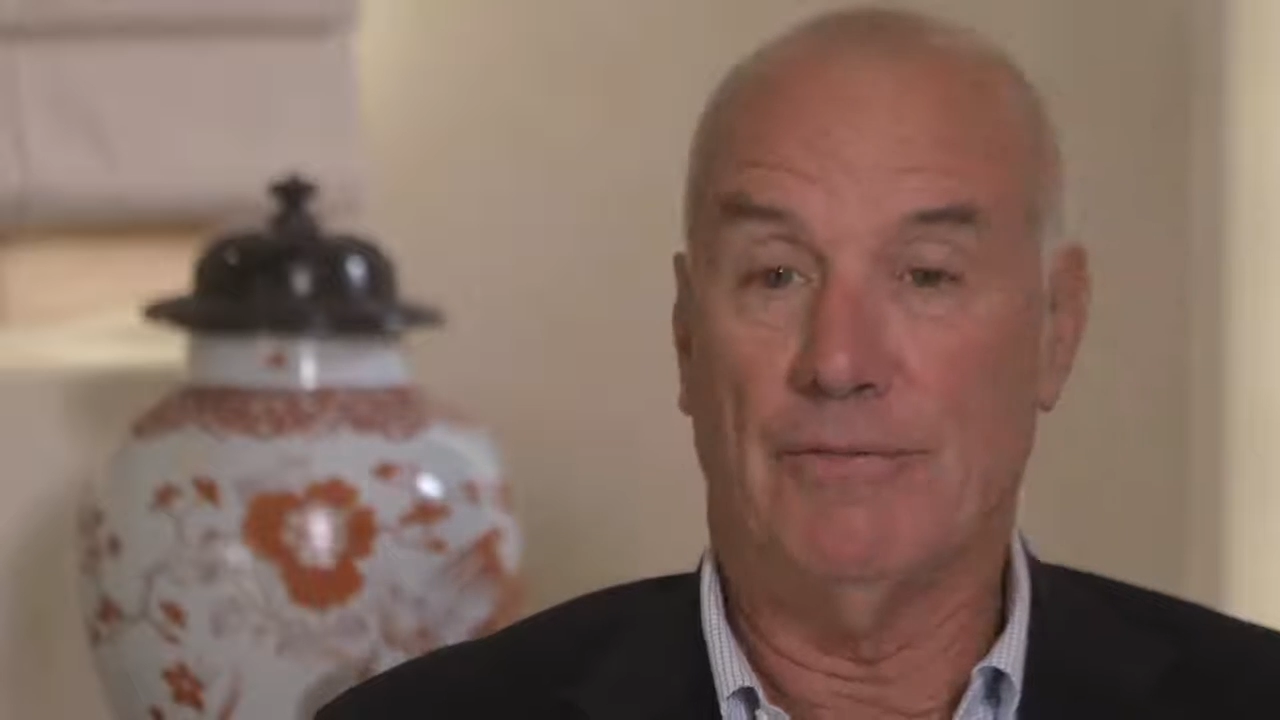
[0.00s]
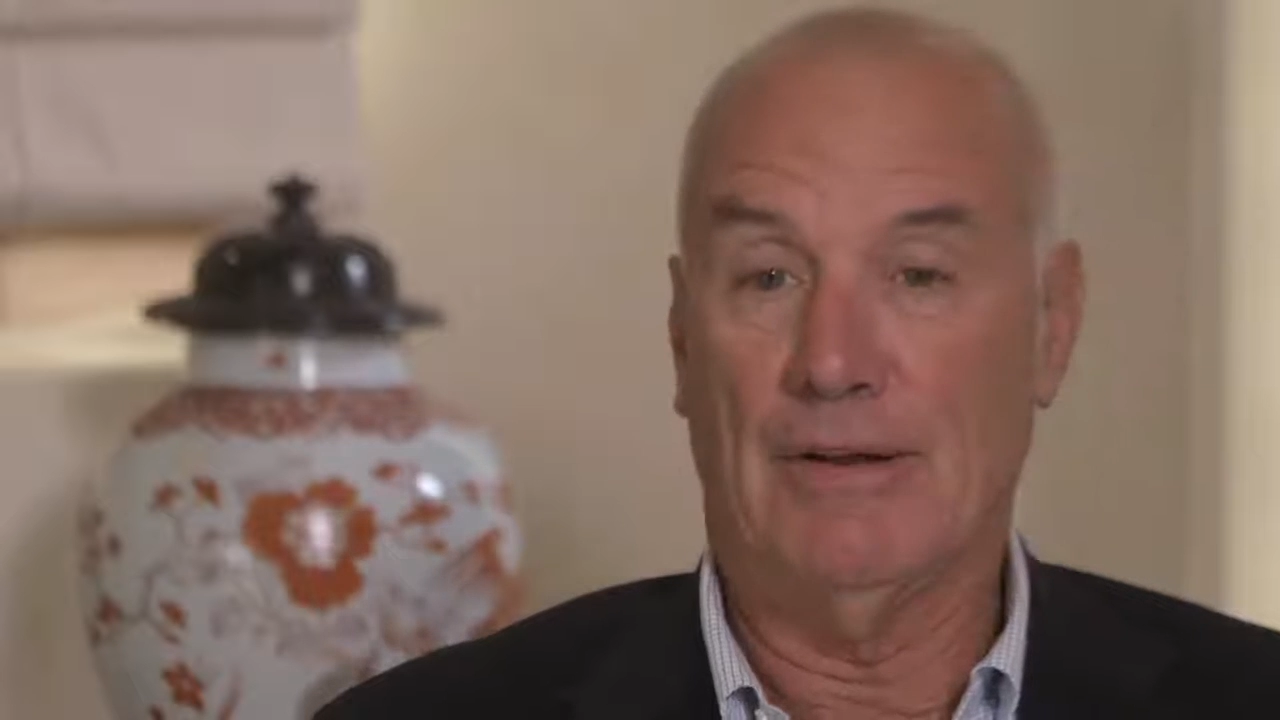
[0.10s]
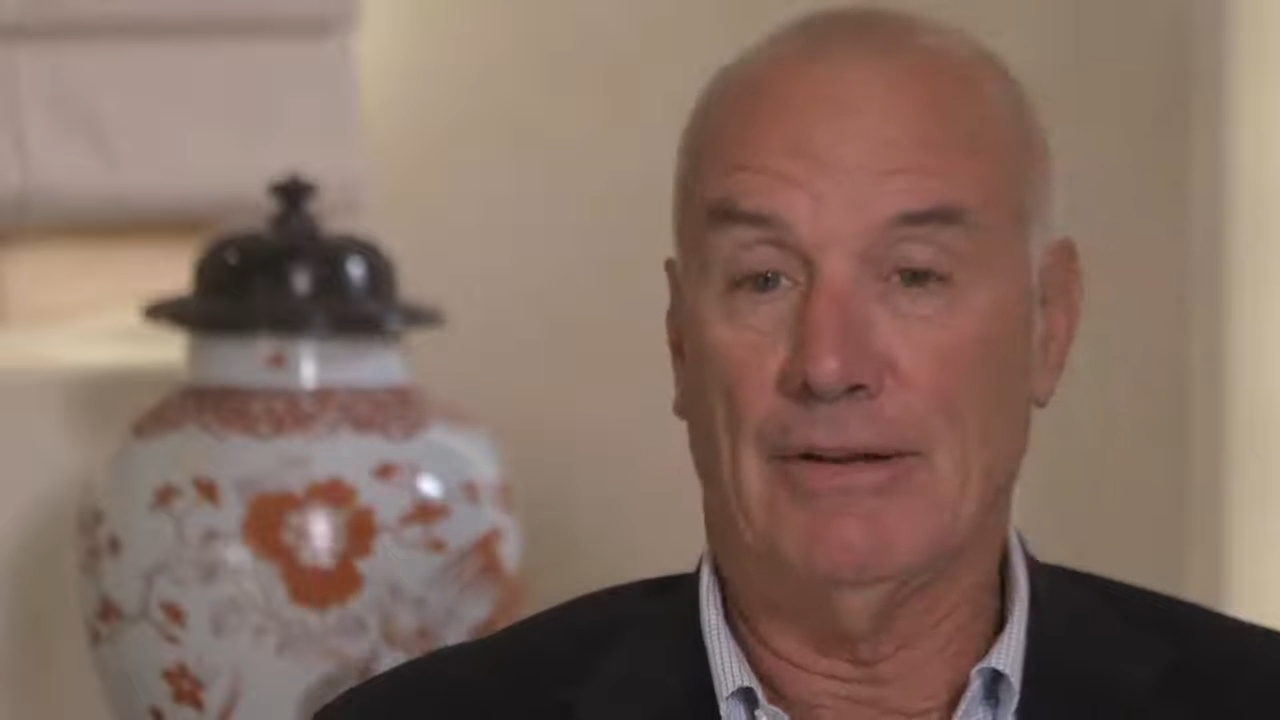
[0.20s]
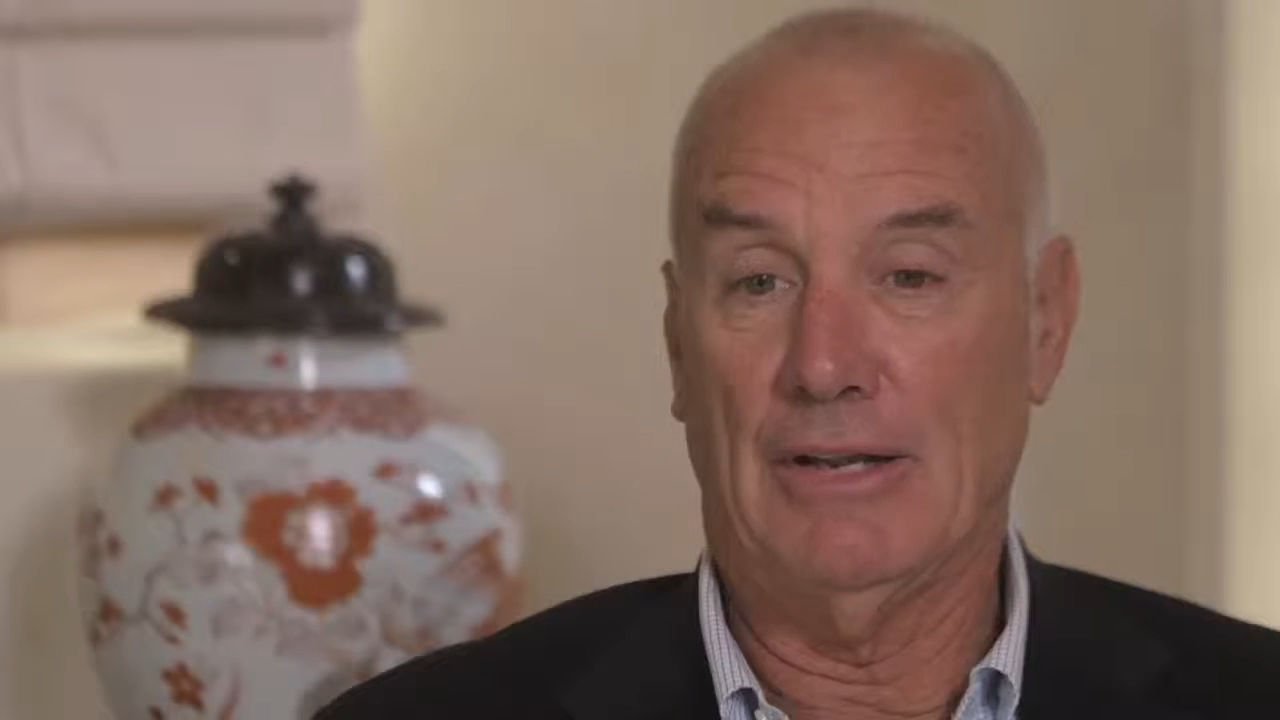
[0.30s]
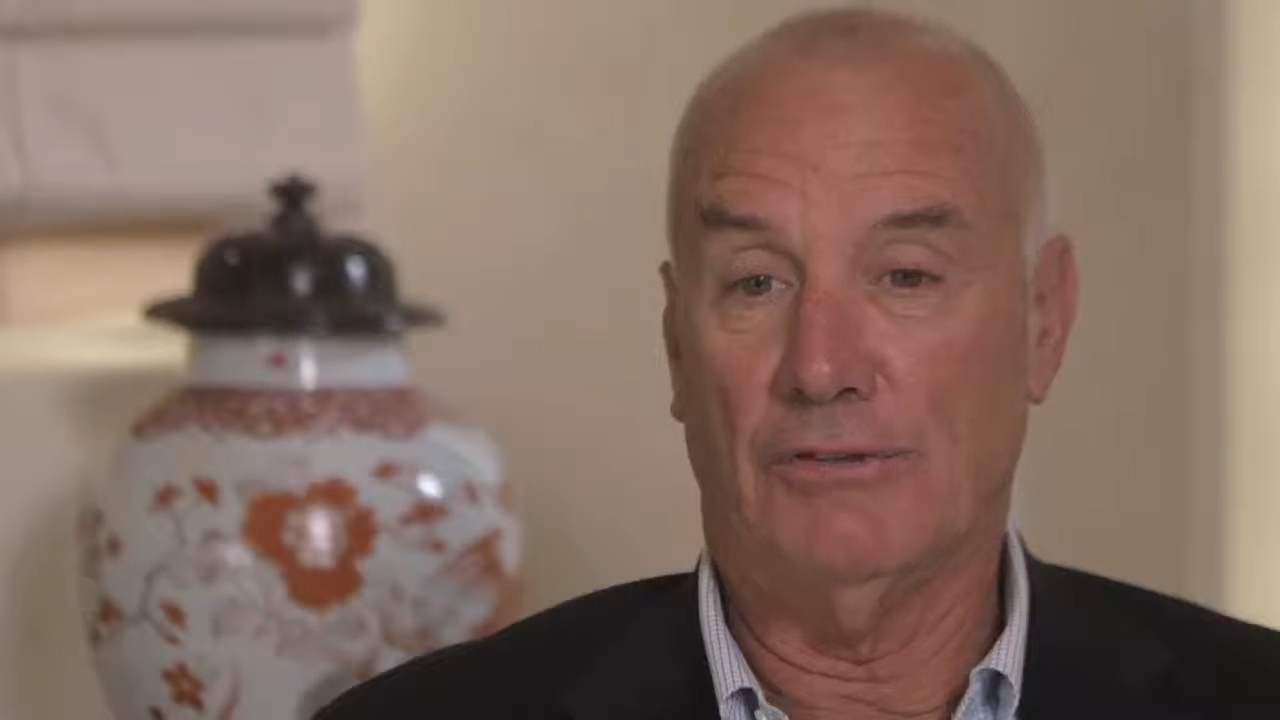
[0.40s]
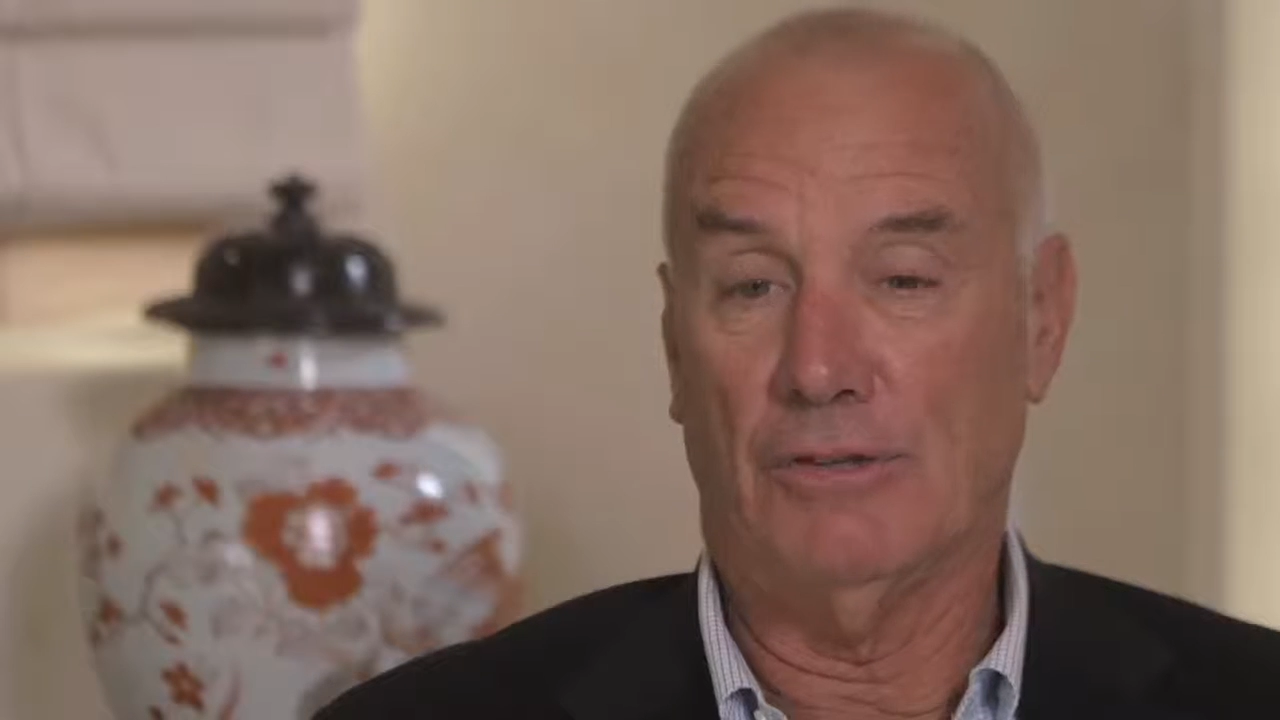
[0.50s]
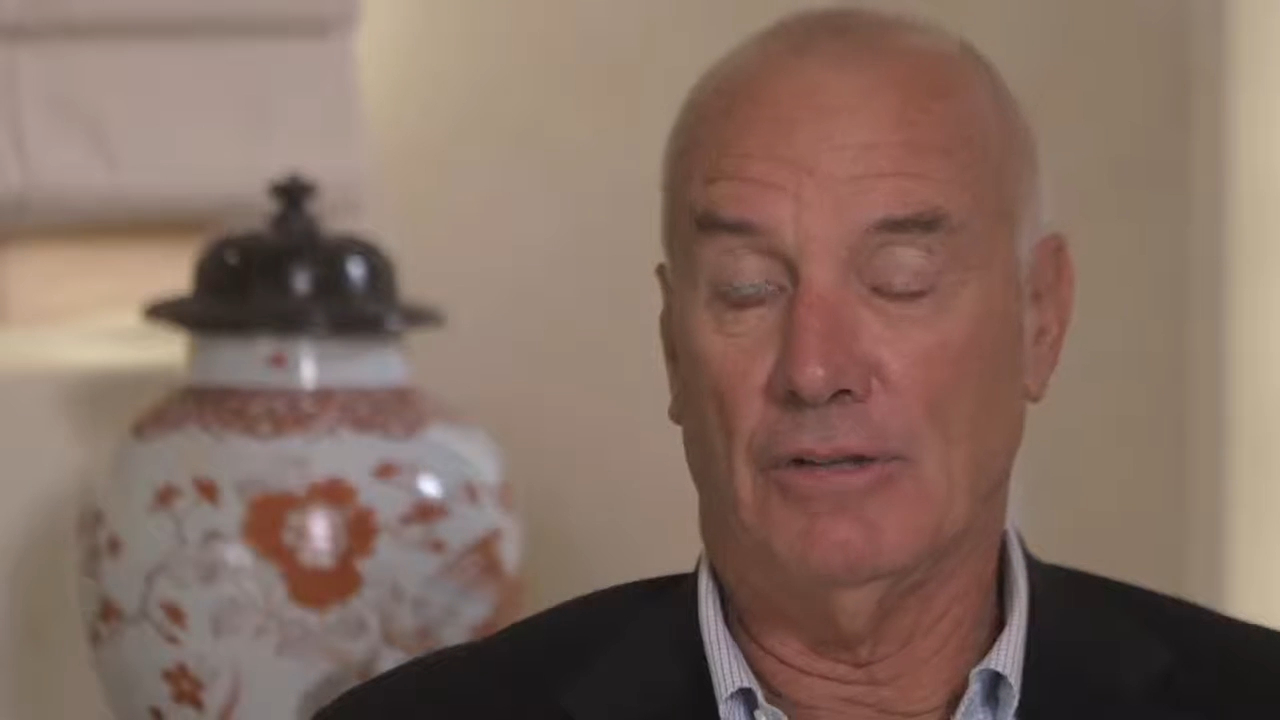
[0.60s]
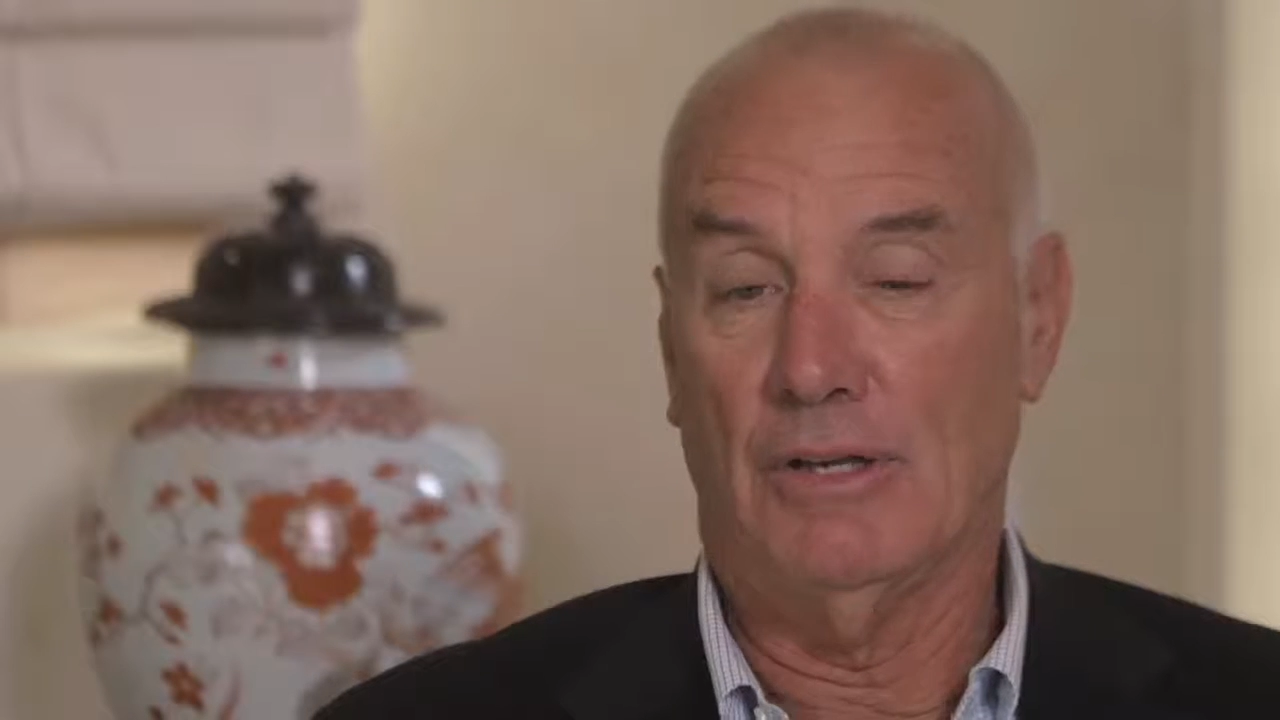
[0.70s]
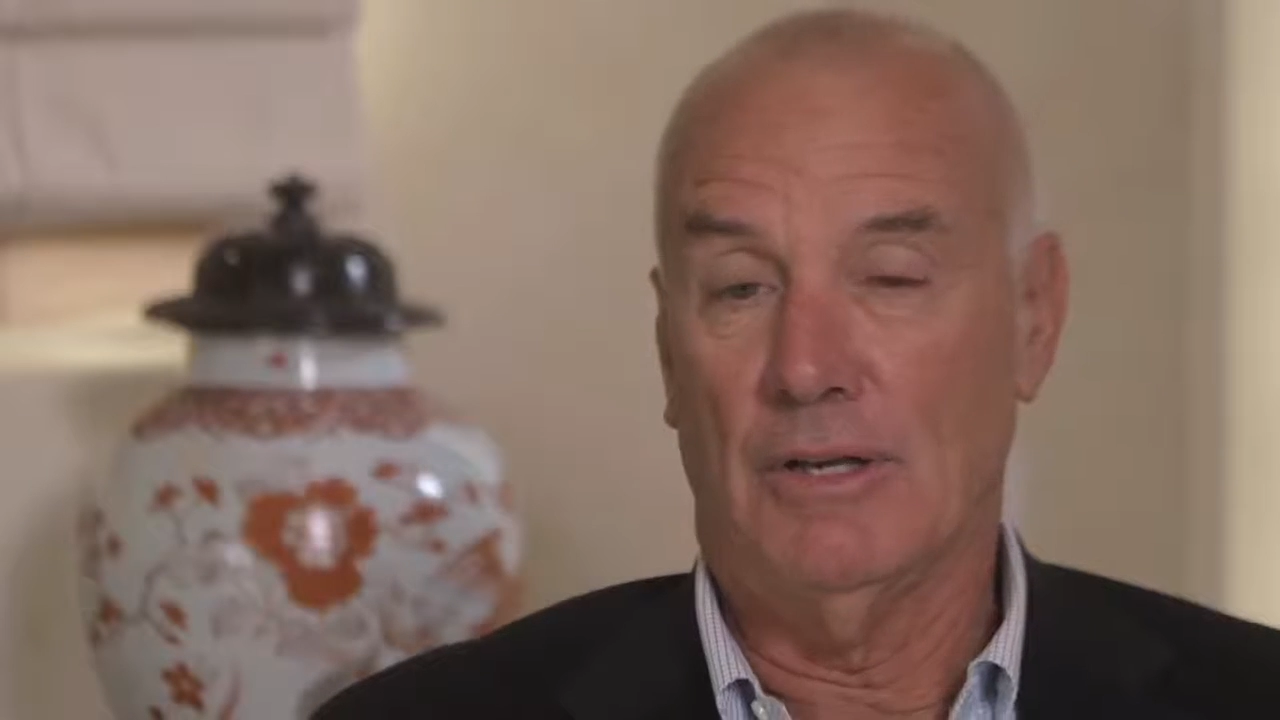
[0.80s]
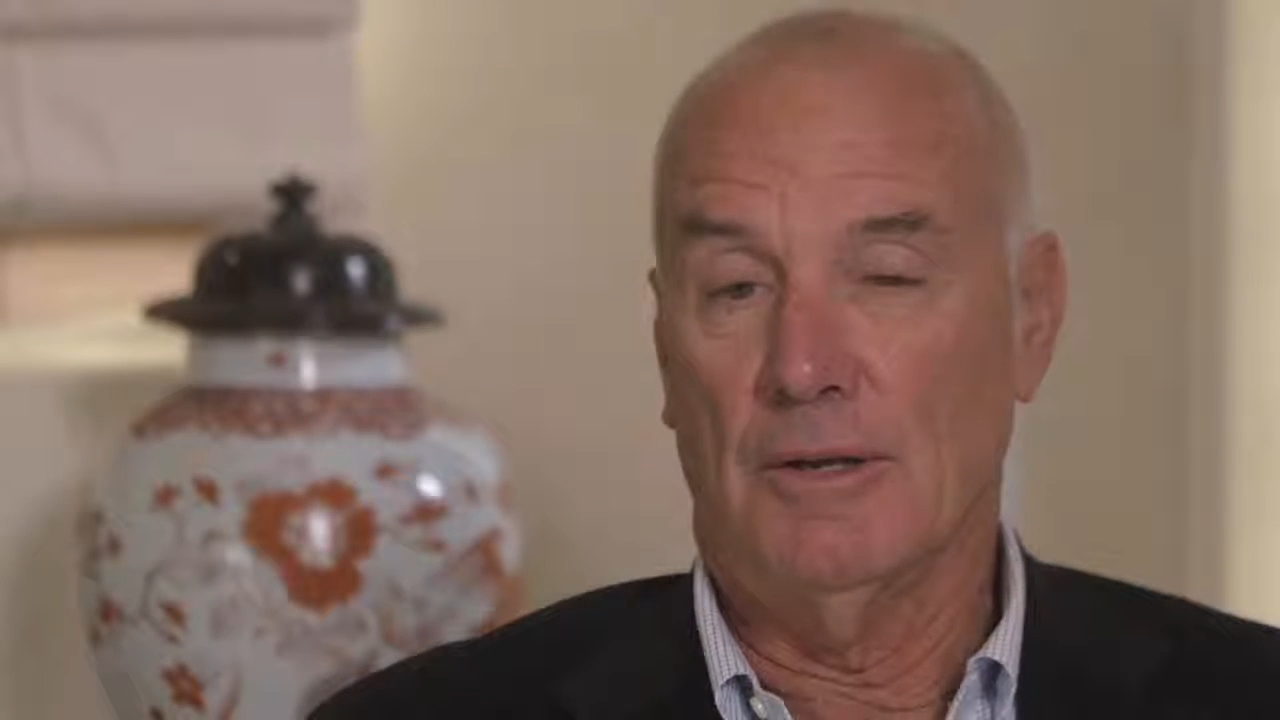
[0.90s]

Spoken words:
foundation,